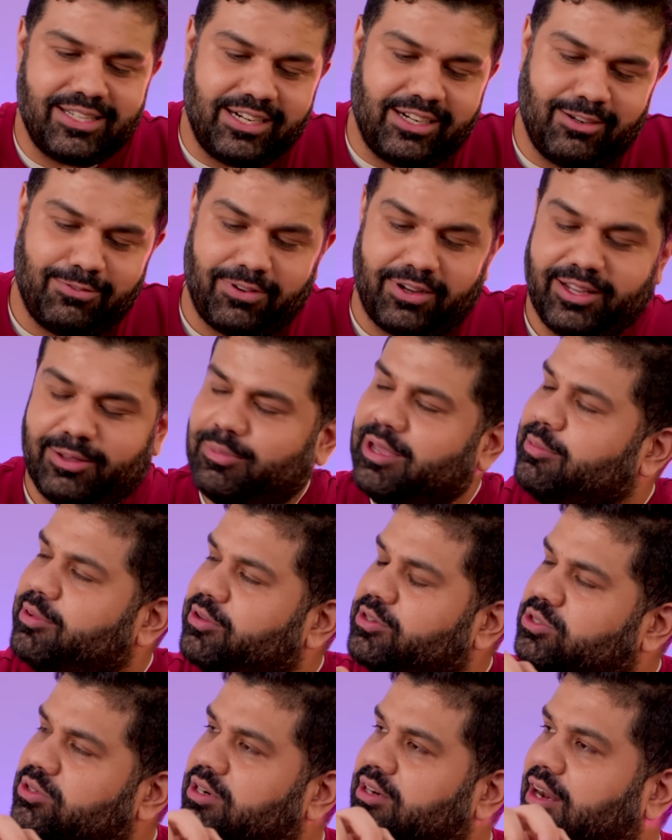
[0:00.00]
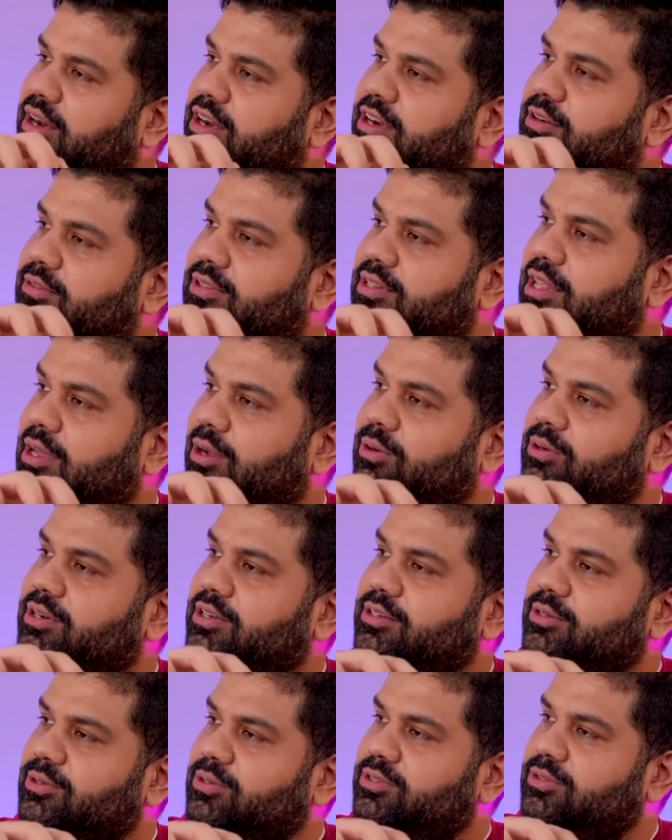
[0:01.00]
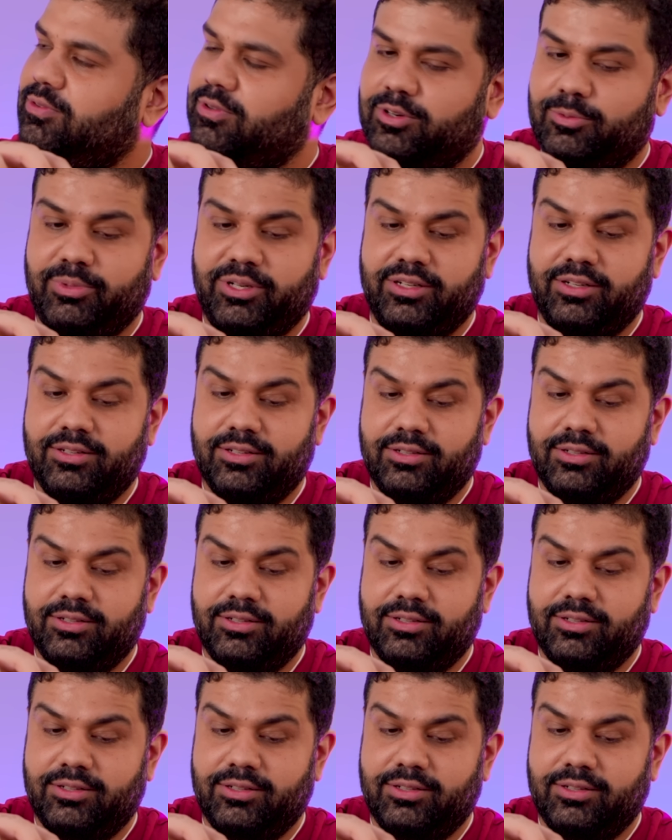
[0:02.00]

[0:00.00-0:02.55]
a little funky. Maybe you should run it without a toast for a bit.